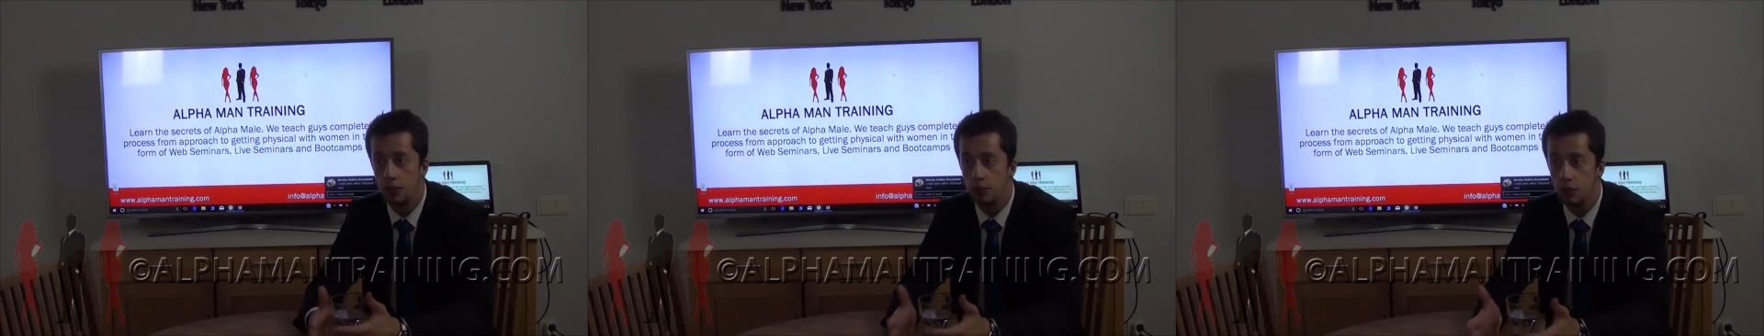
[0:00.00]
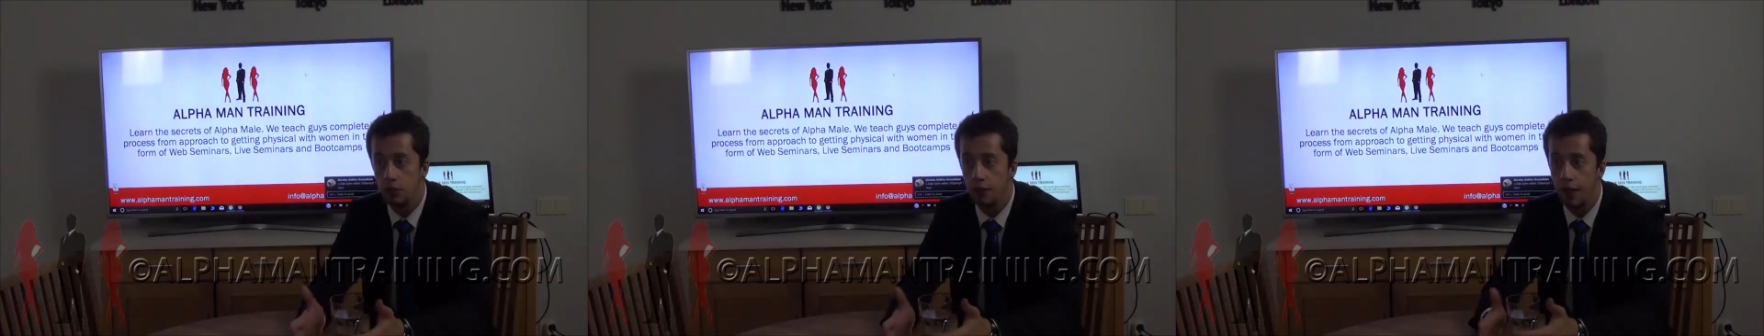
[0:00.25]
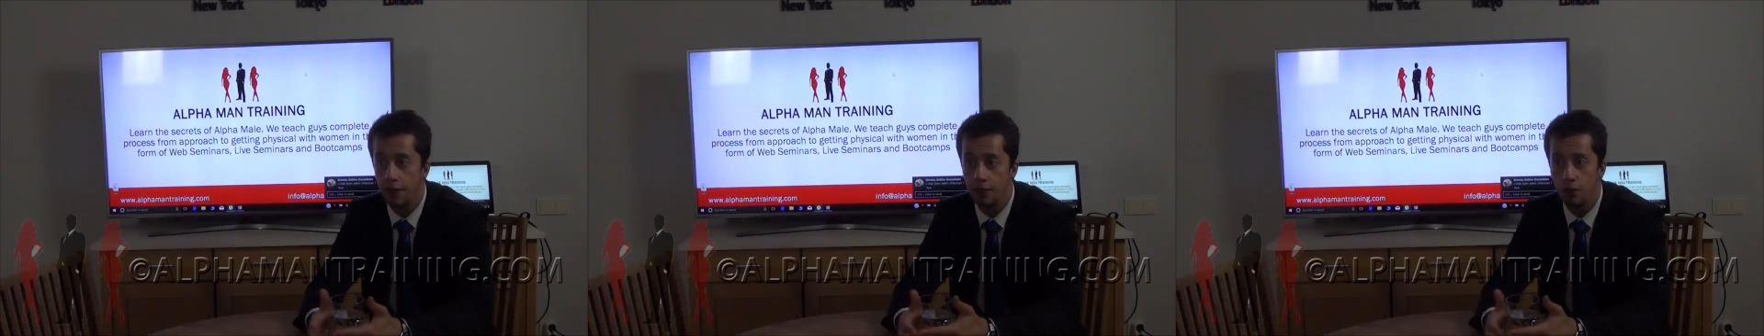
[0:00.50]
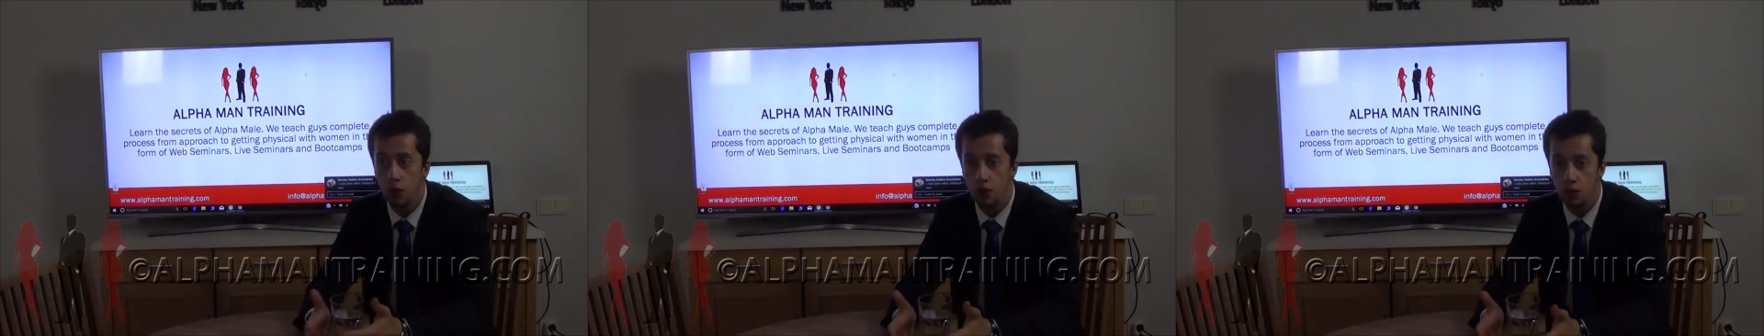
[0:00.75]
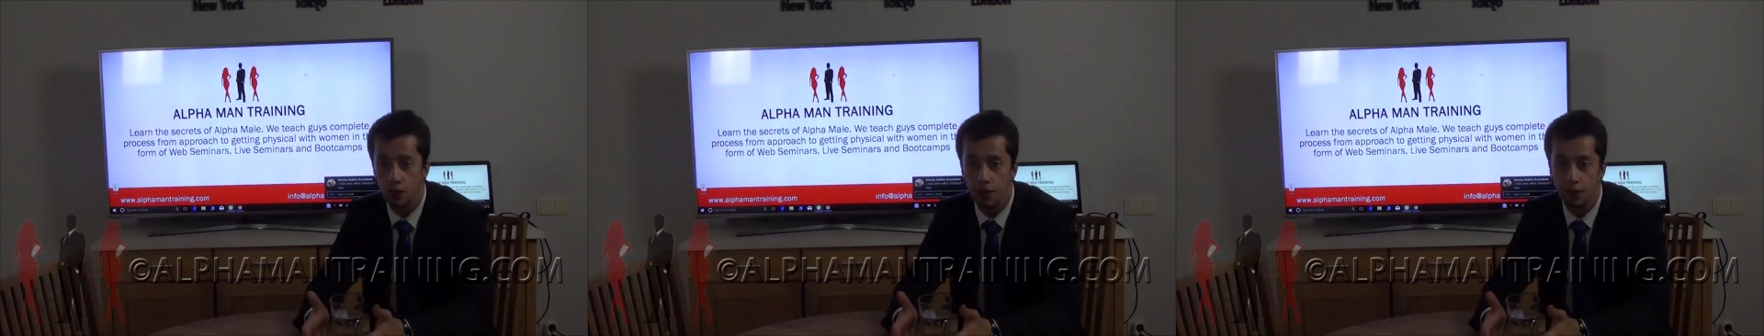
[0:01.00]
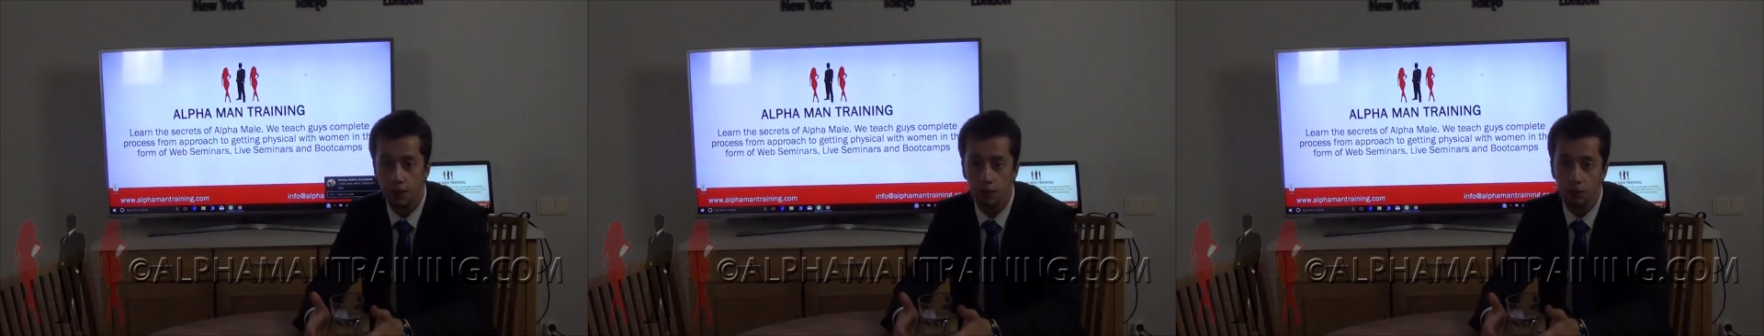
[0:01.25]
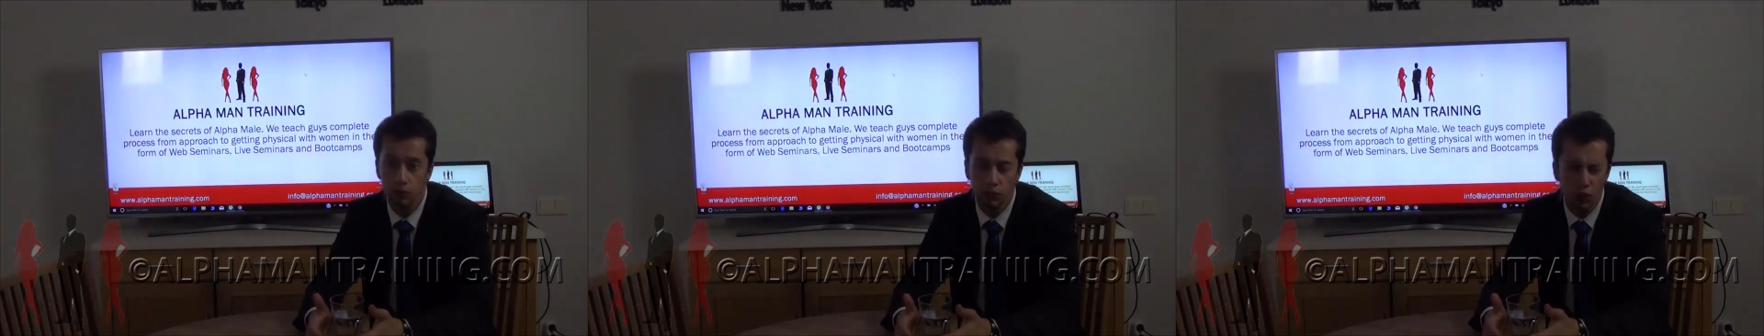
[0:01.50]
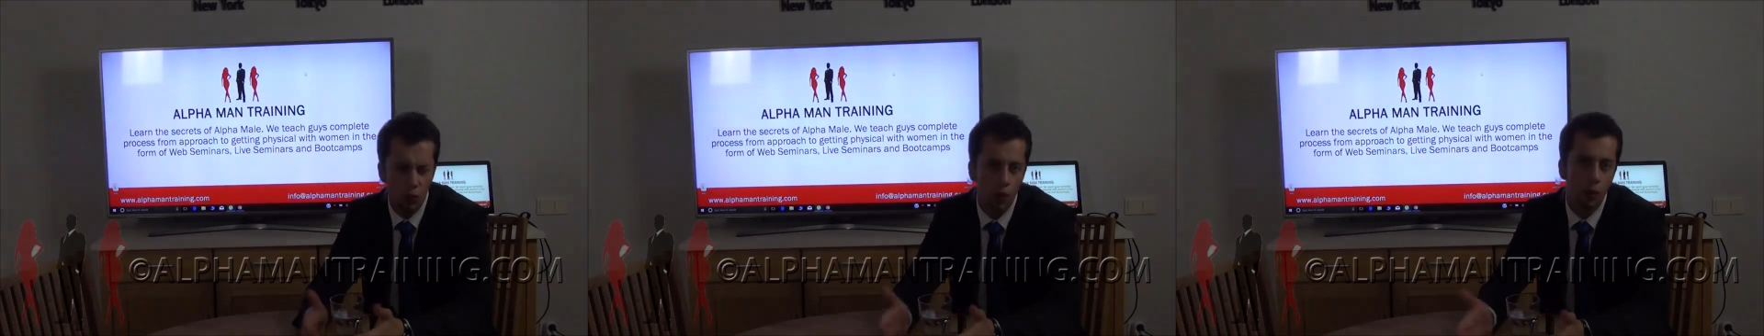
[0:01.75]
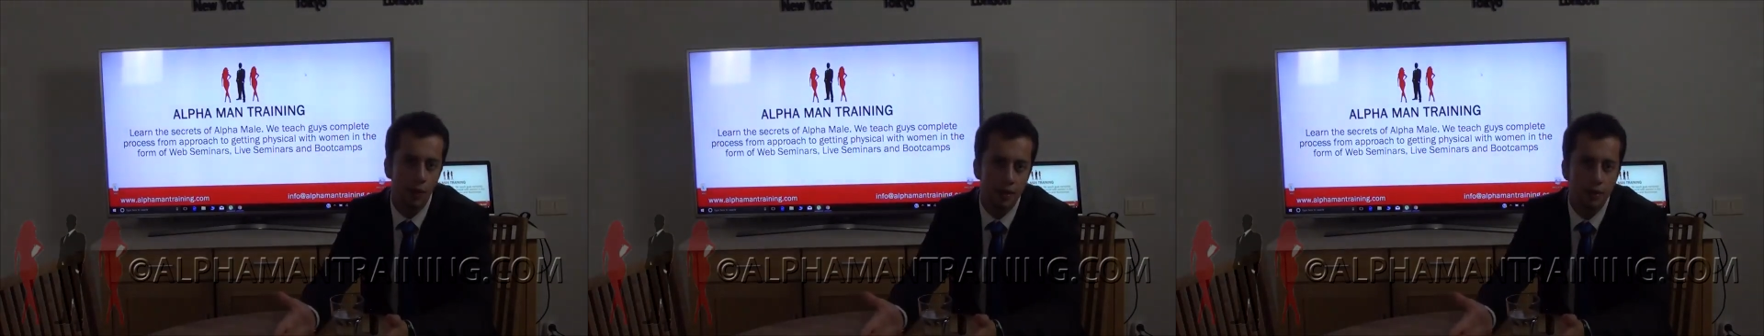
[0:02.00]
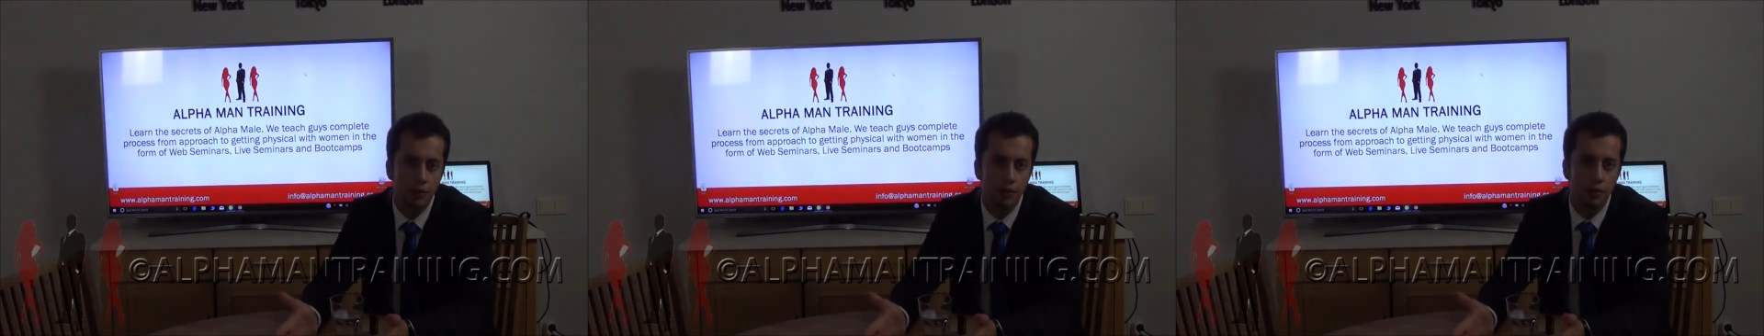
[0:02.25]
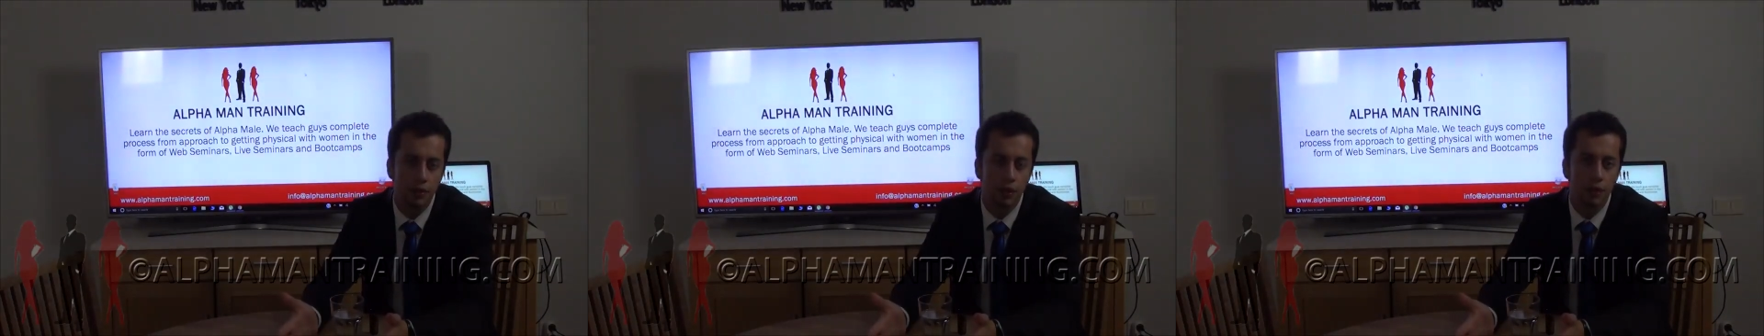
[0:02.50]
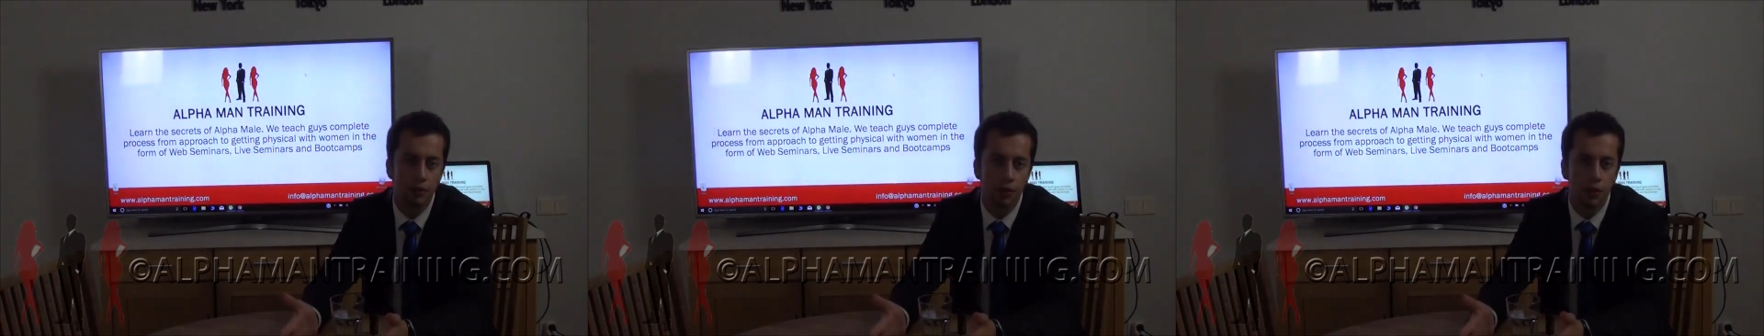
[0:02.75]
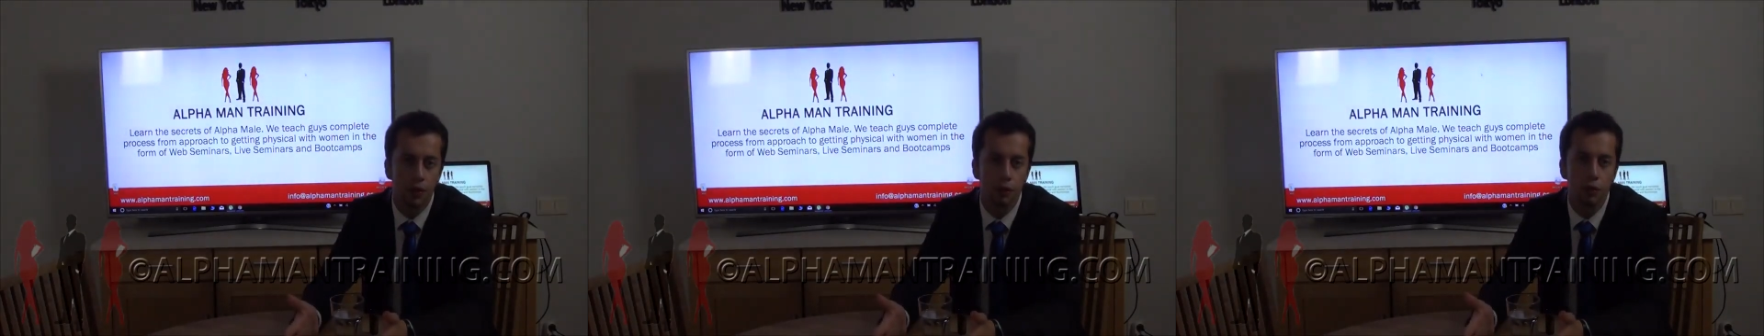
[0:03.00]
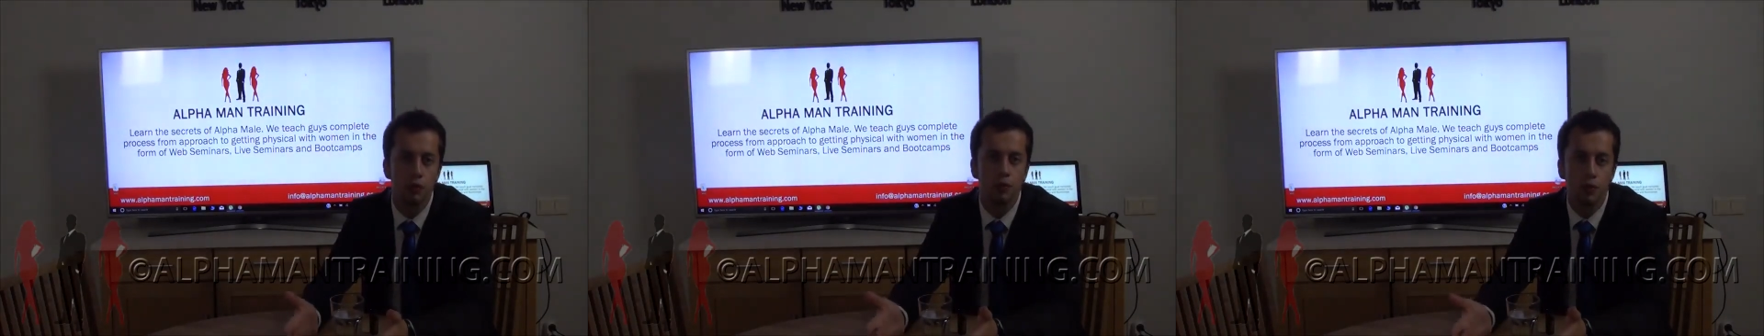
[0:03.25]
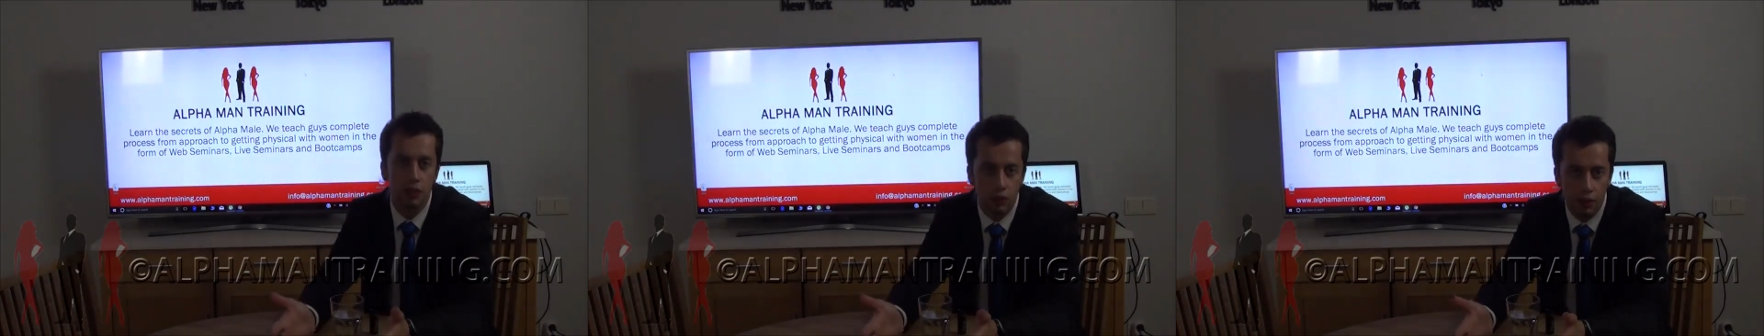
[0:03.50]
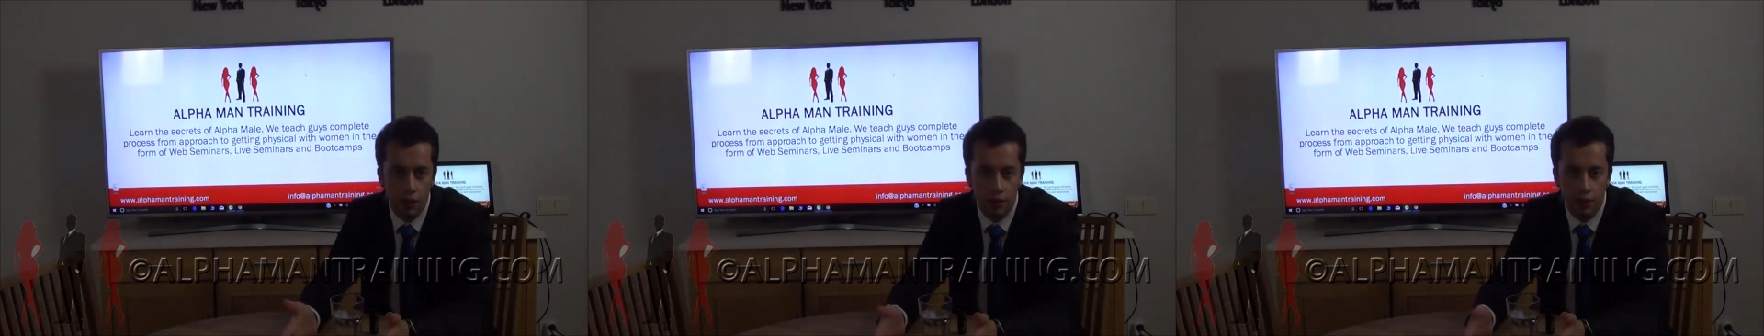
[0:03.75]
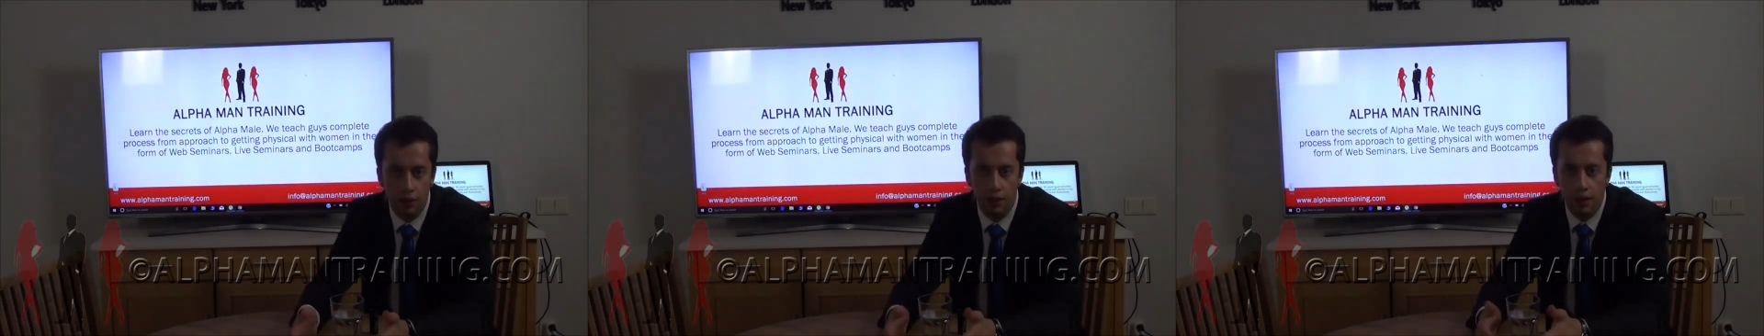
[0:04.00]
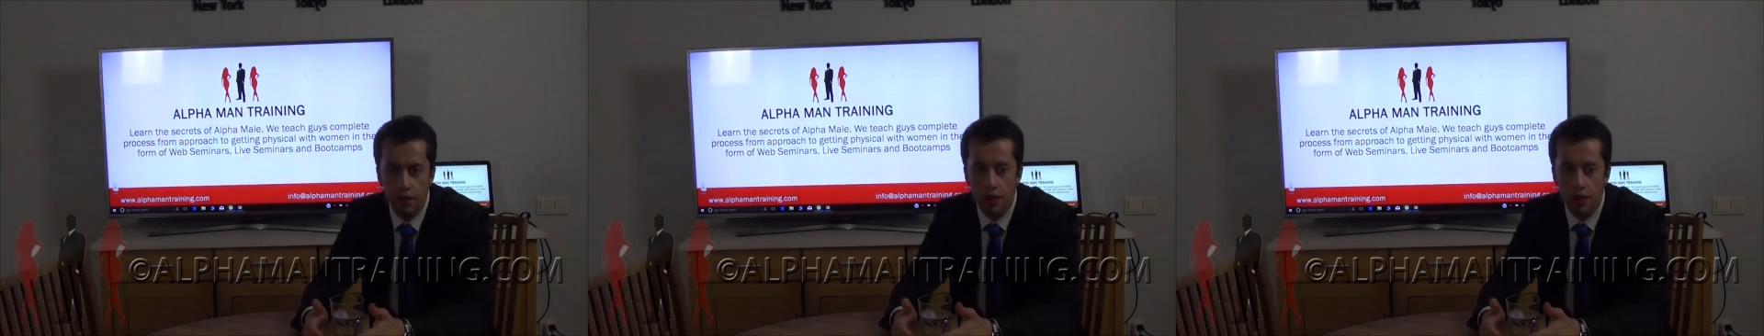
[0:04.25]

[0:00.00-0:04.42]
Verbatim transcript: remove that emotion that no one wants to give you now for free training,